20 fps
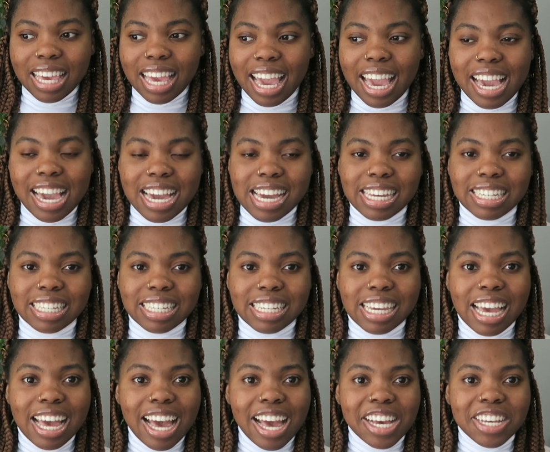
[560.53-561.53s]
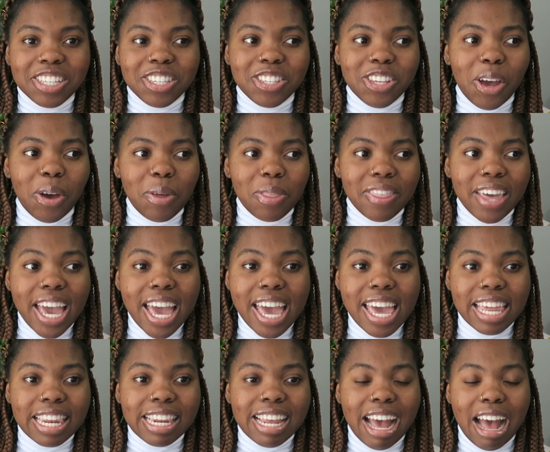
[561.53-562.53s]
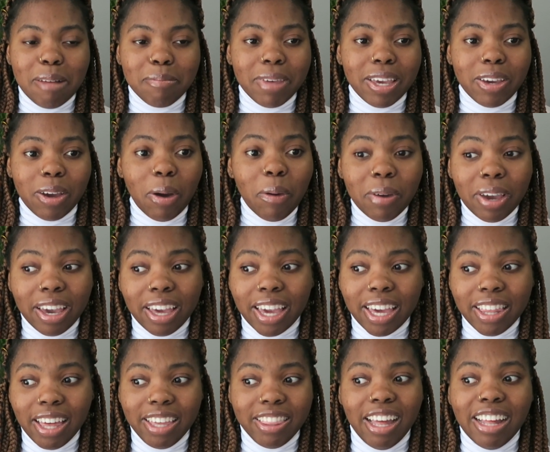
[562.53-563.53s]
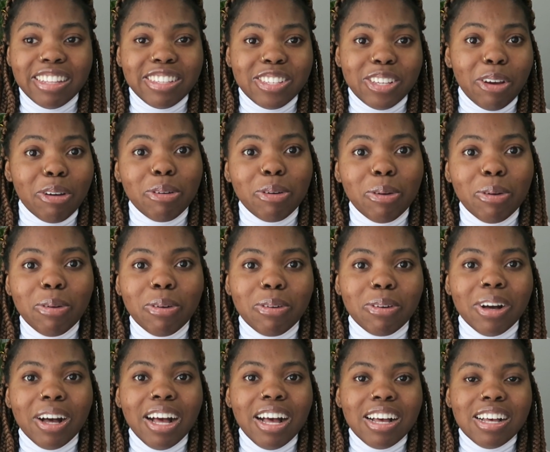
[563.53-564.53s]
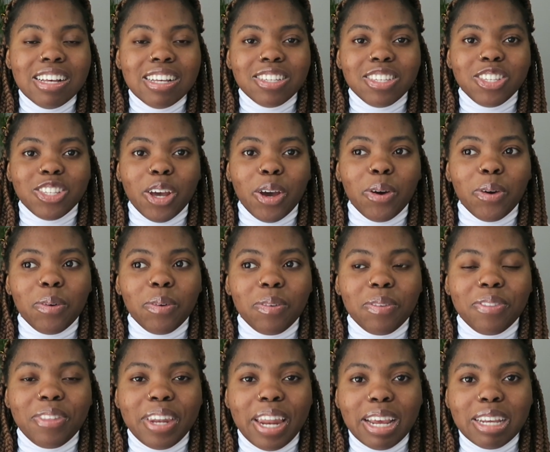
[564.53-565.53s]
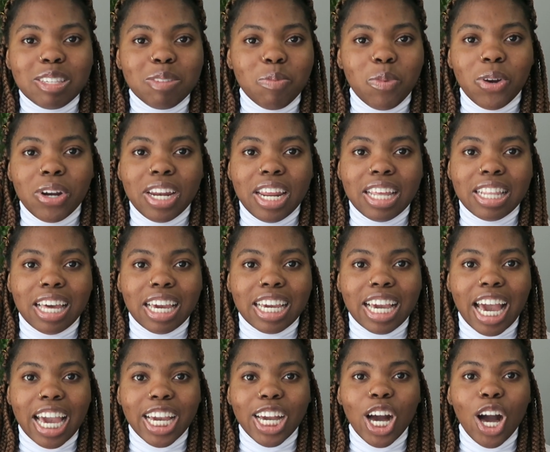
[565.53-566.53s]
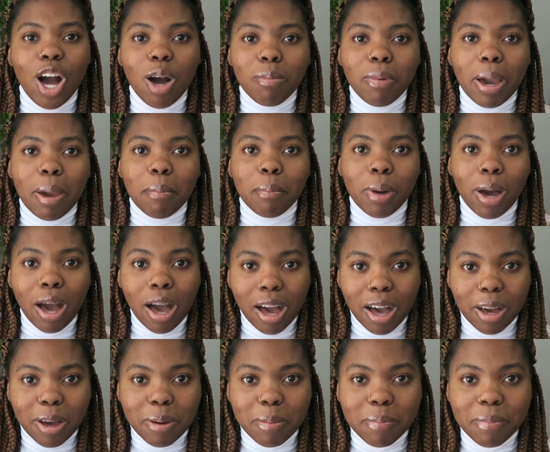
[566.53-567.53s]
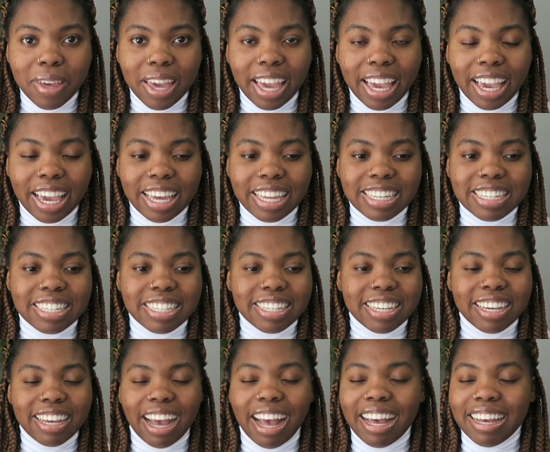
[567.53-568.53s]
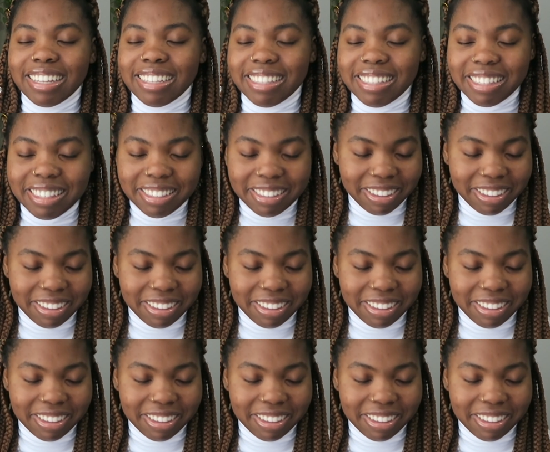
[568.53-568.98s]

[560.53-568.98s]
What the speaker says: And so then I'm like, okay, like that's so cool. So the next morning, like I call my mom, and guys,